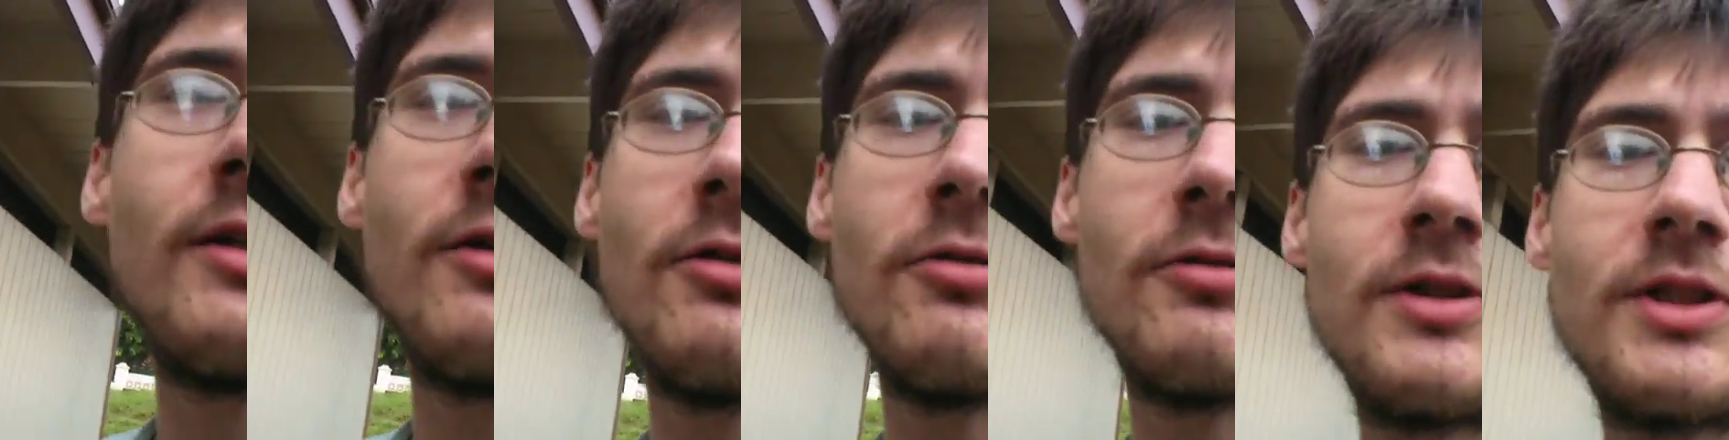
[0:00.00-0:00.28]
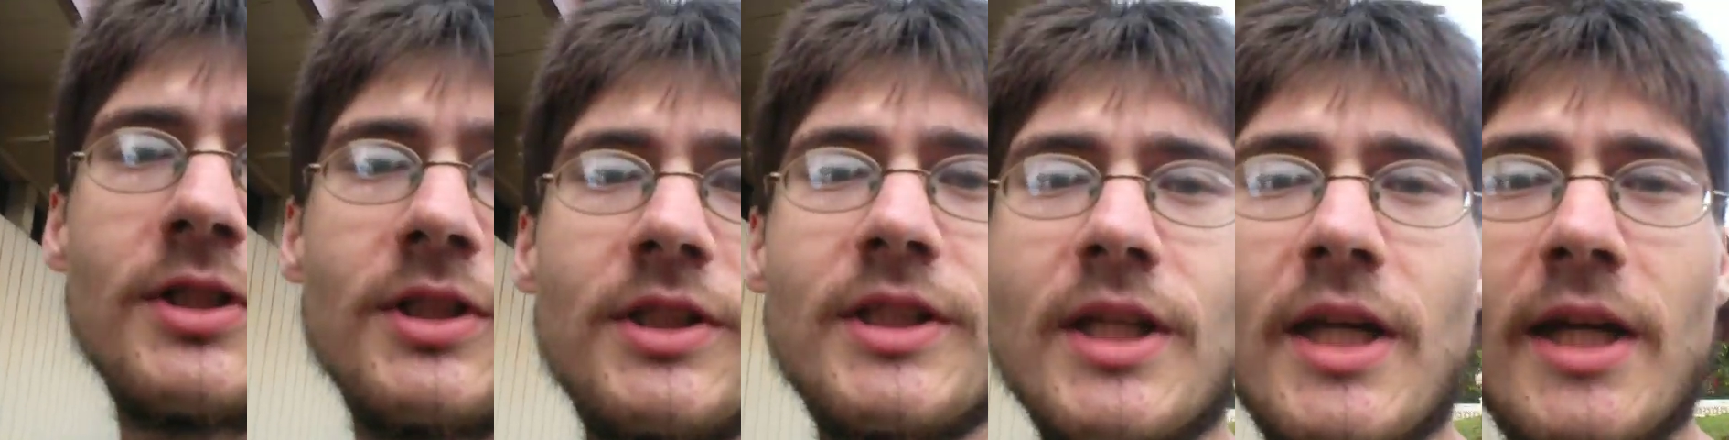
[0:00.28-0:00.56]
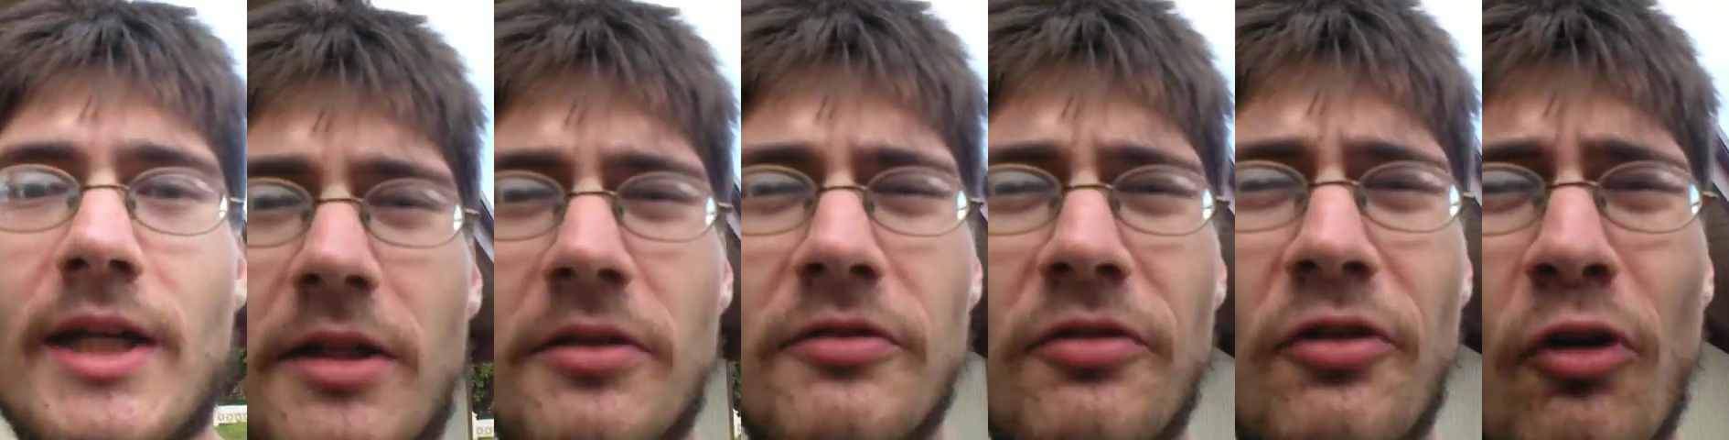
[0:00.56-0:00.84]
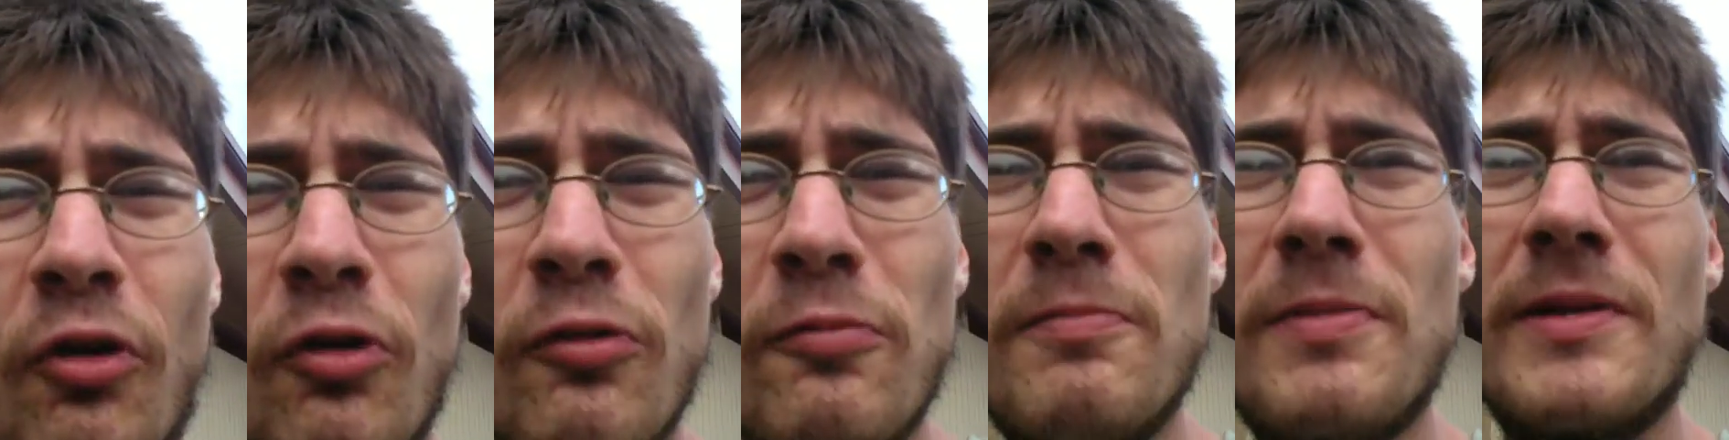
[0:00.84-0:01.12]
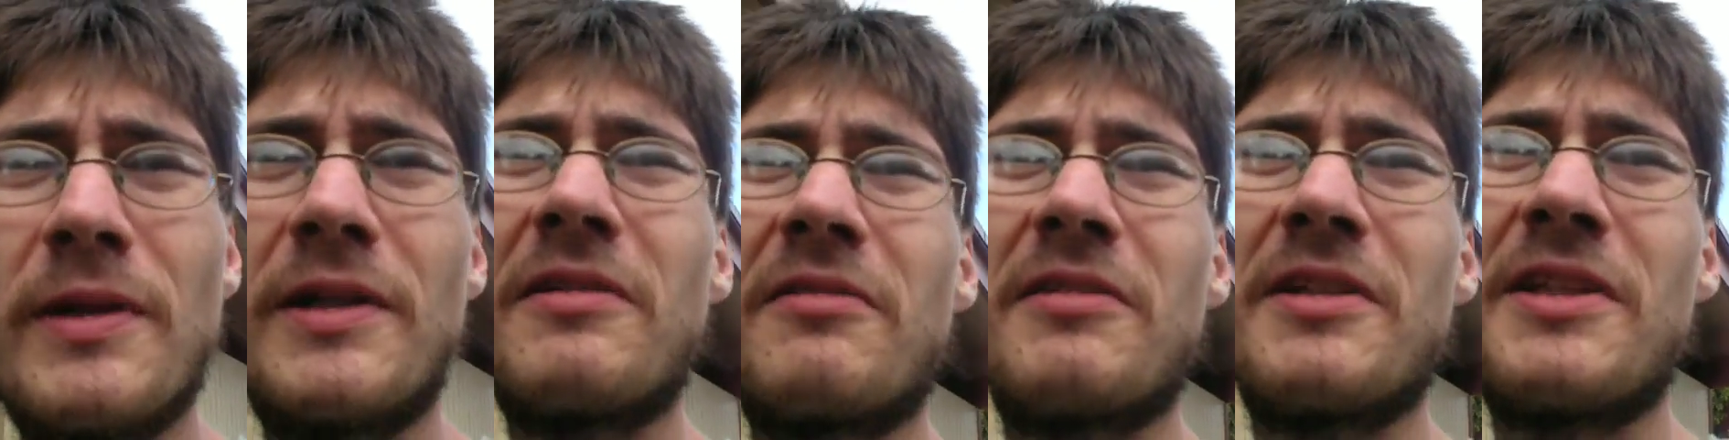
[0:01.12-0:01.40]
you know, it's a sign of hope
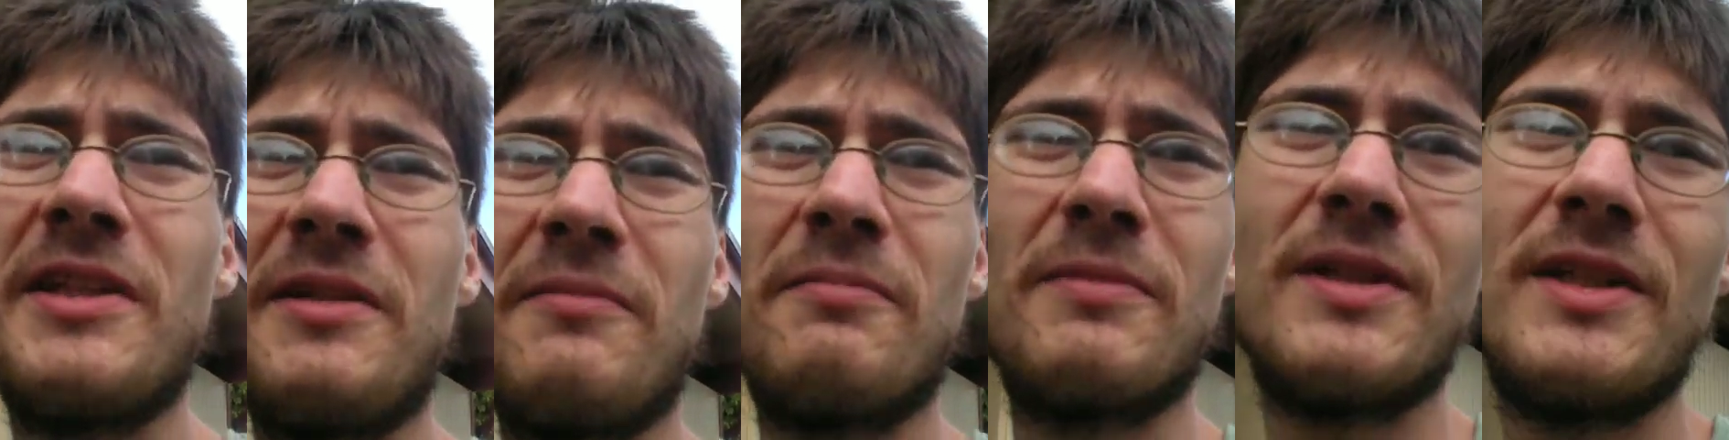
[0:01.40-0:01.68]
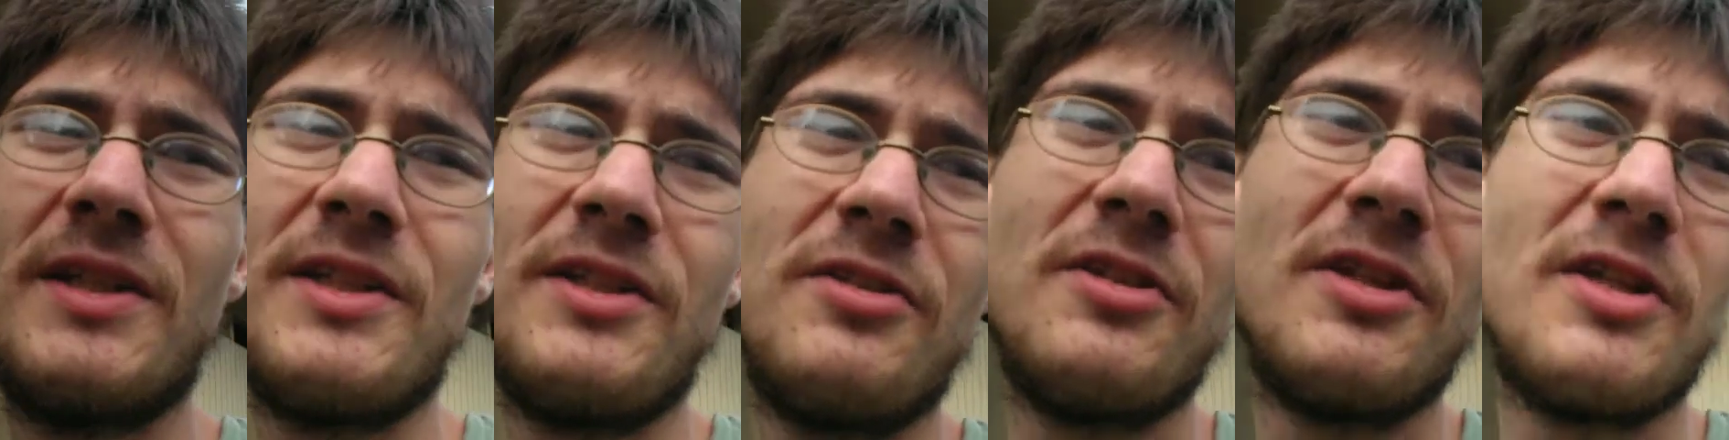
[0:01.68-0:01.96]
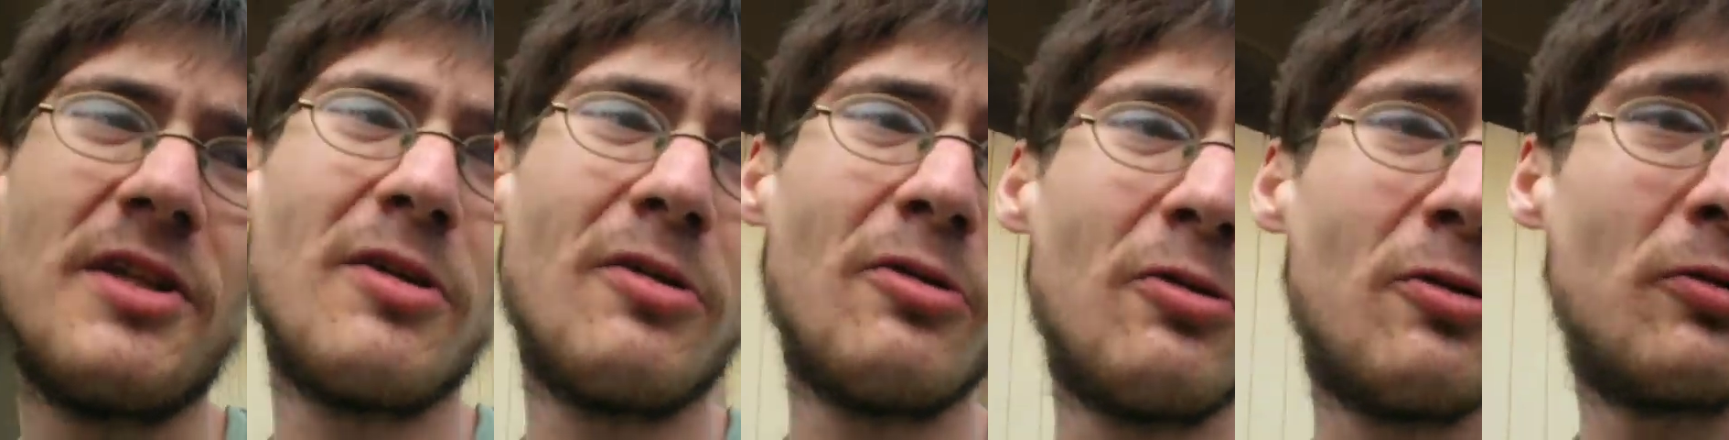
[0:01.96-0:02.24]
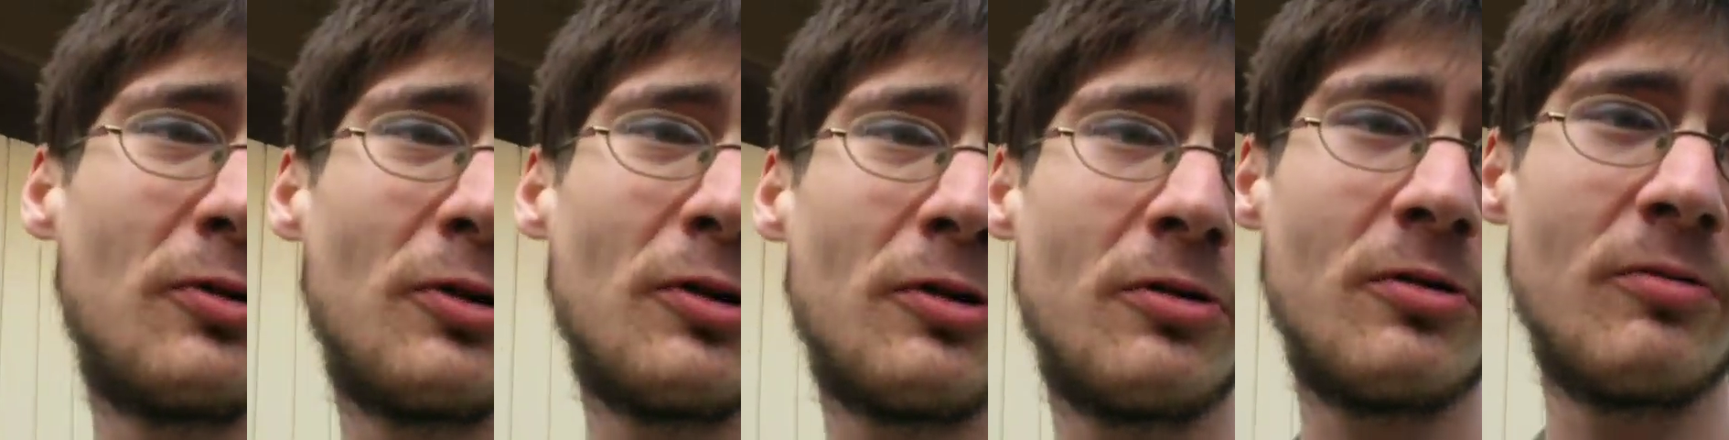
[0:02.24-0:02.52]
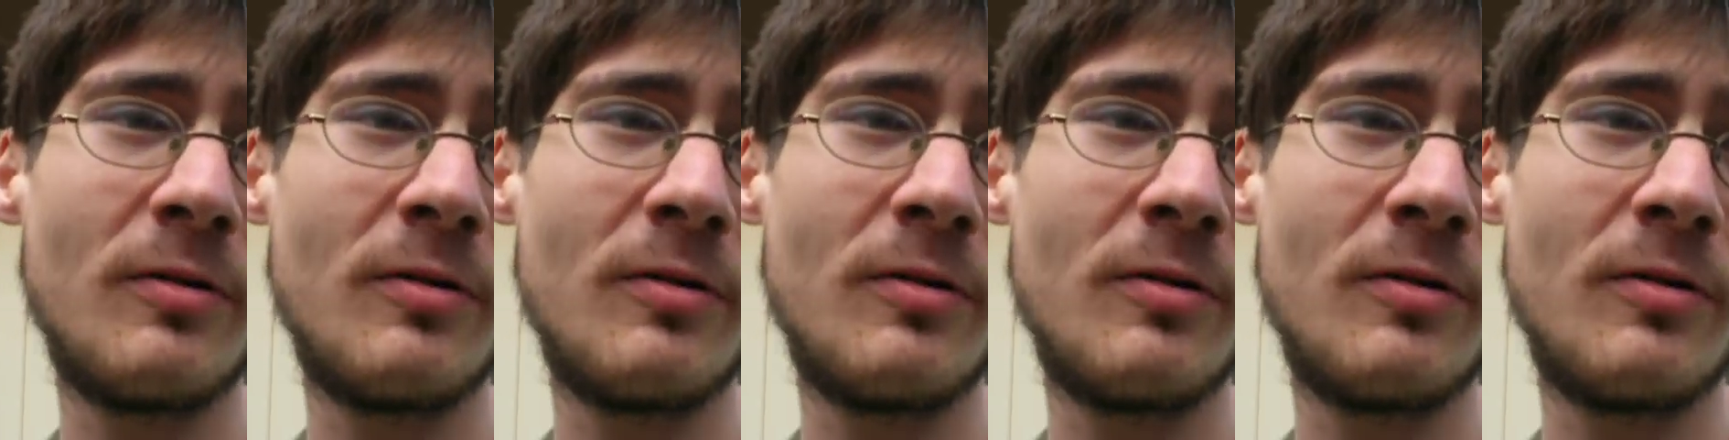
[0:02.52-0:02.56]
and everything, but then you hear, oh no,